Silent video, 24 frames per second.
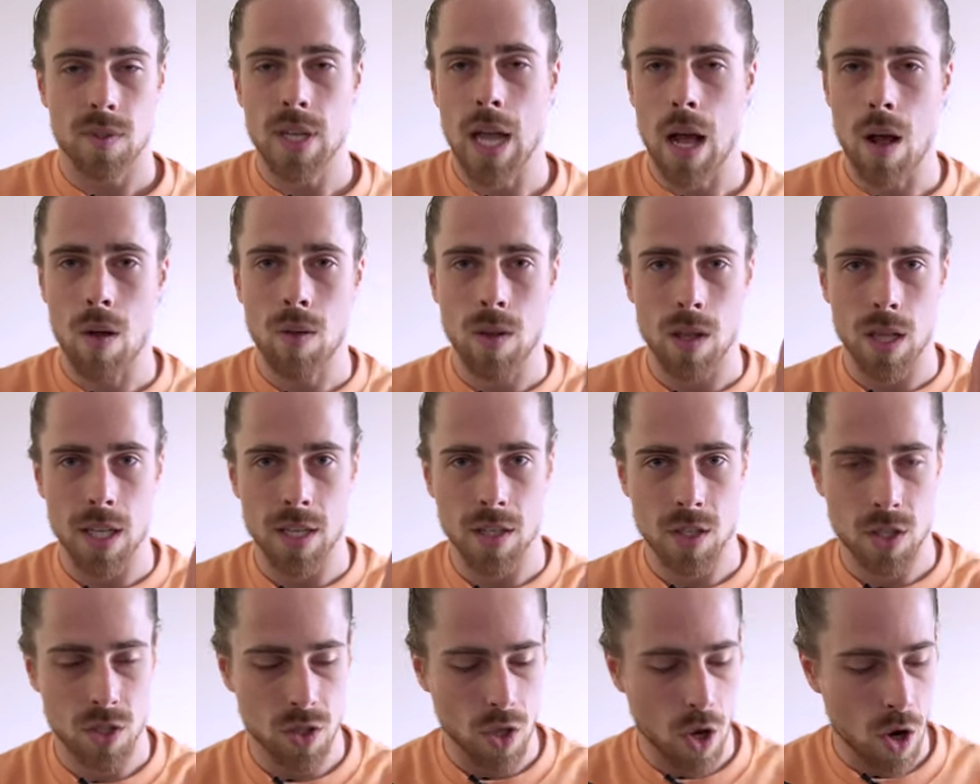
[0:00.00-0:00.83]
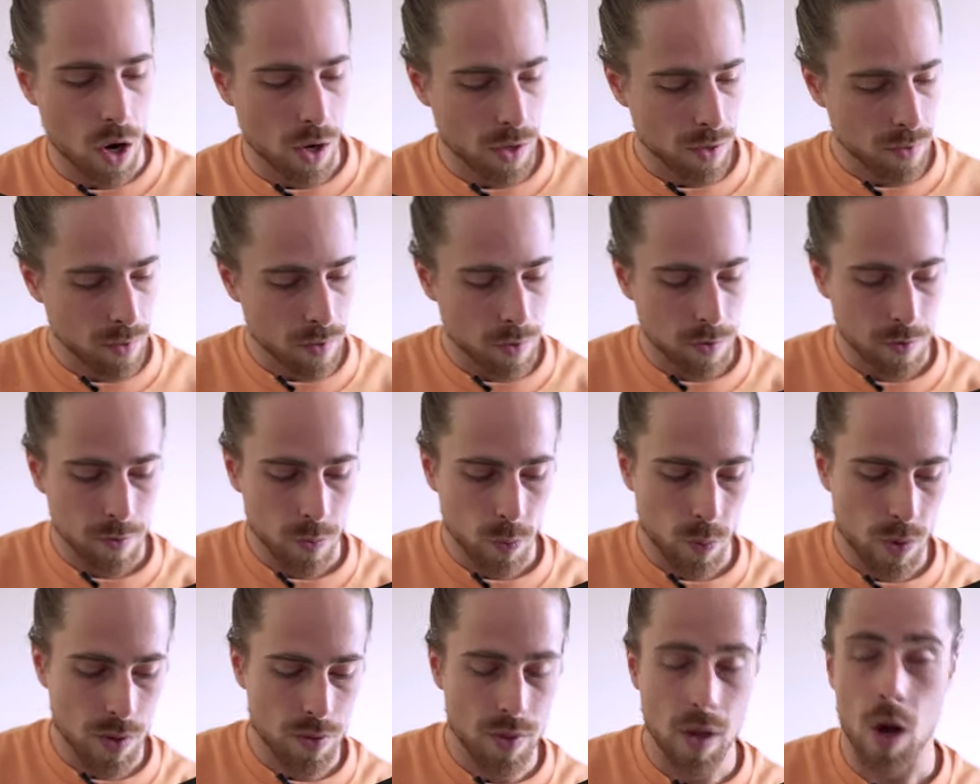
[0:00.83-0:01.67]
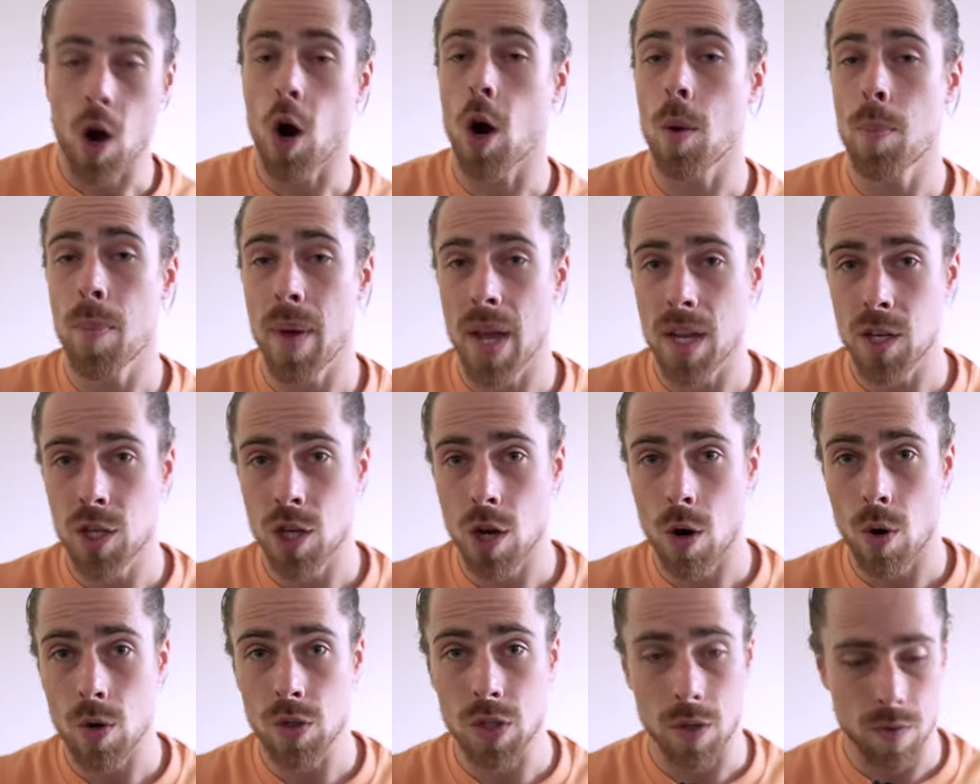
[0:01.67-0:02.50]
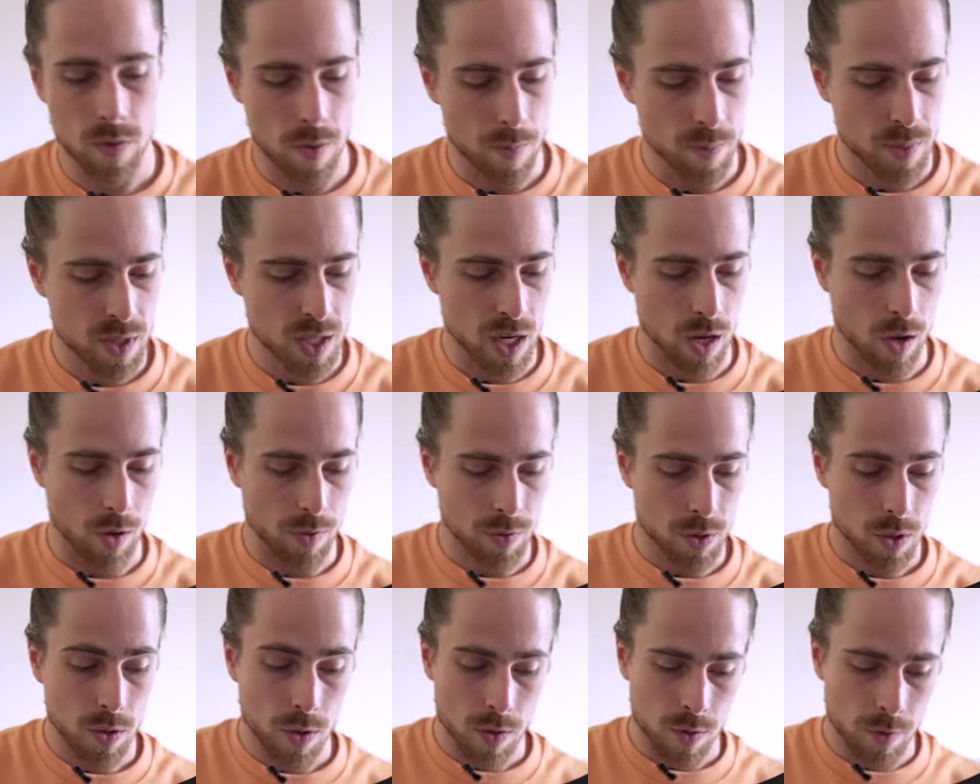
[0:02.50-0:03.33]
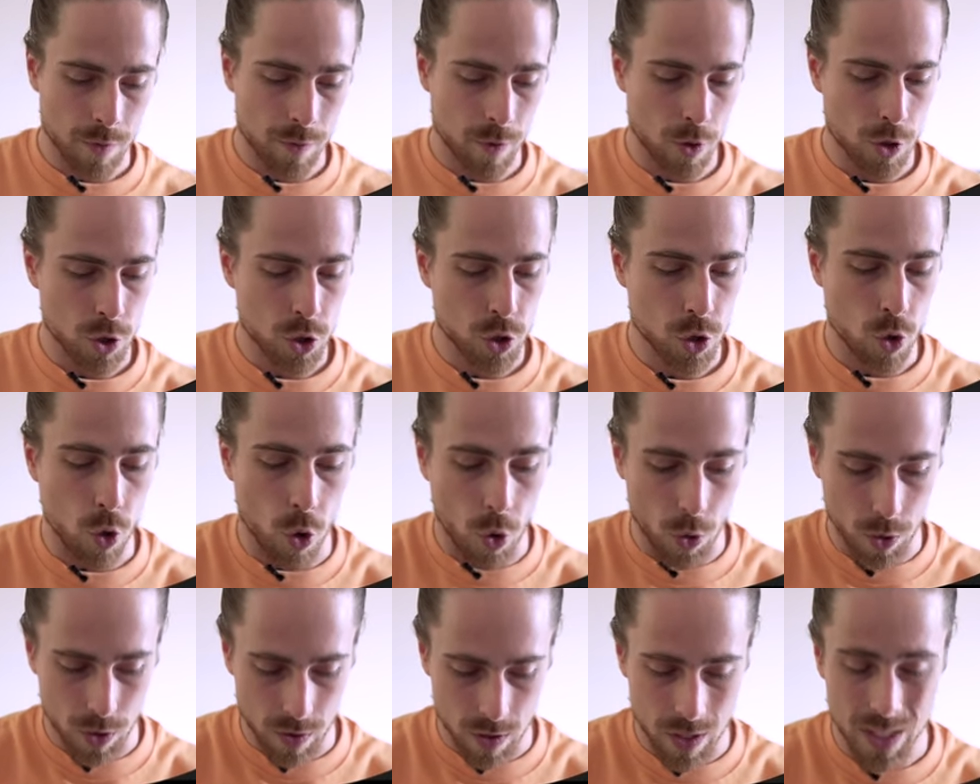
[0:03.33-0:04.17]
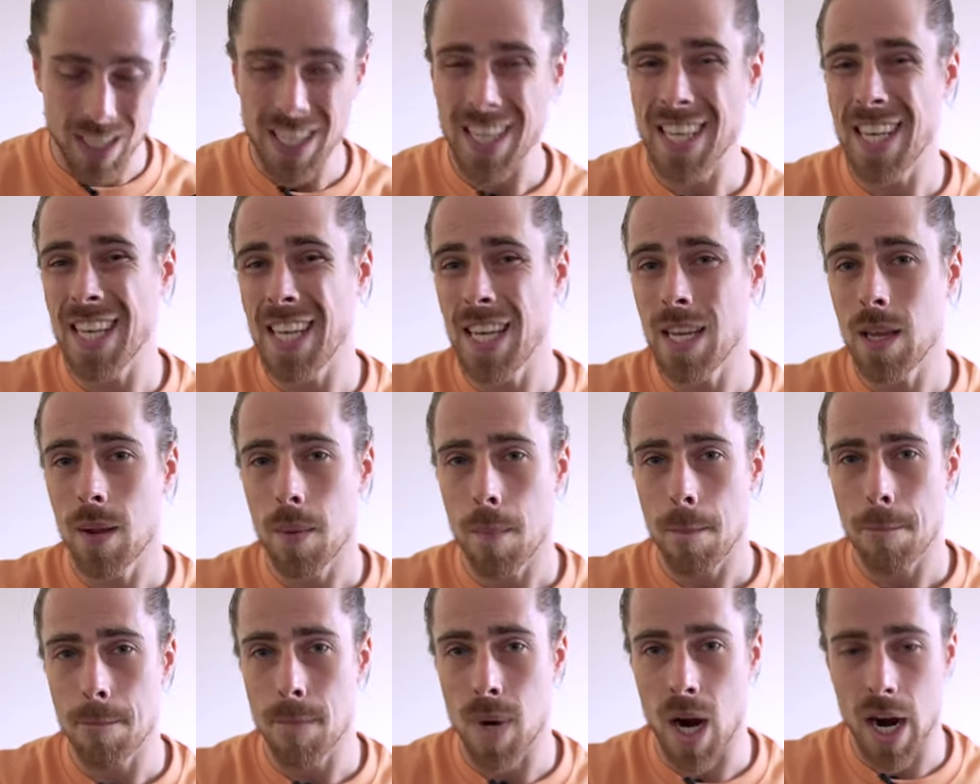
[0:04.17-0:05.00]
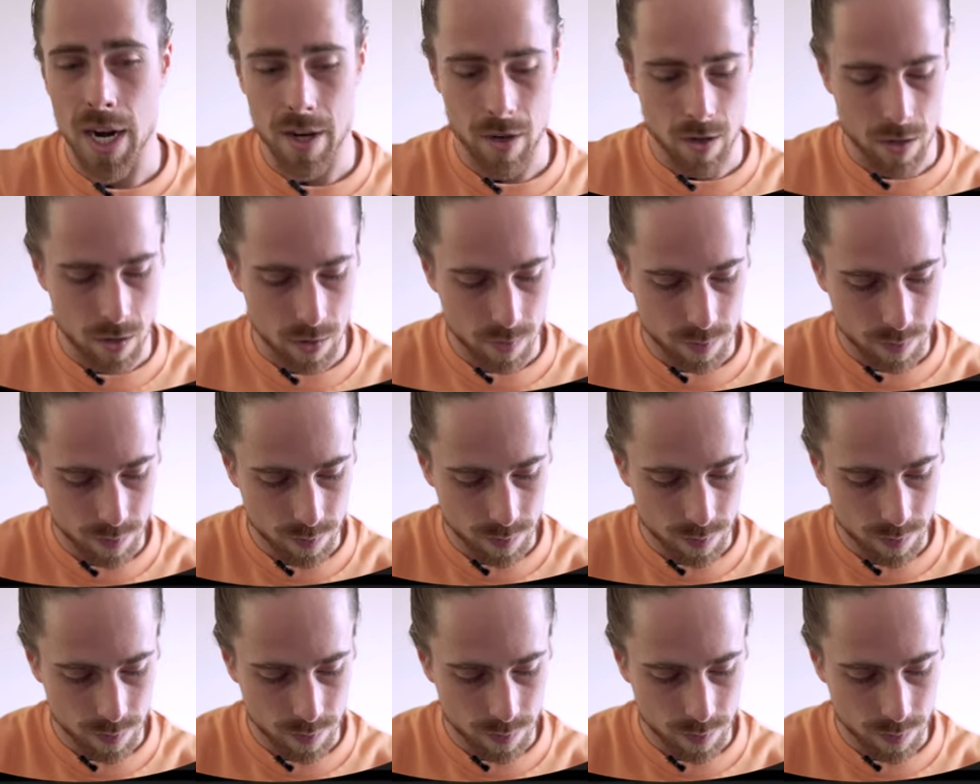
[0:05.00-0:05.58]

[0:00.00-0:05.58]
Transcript: Now let's start with the arpeggios themselves. First chord, the E minor.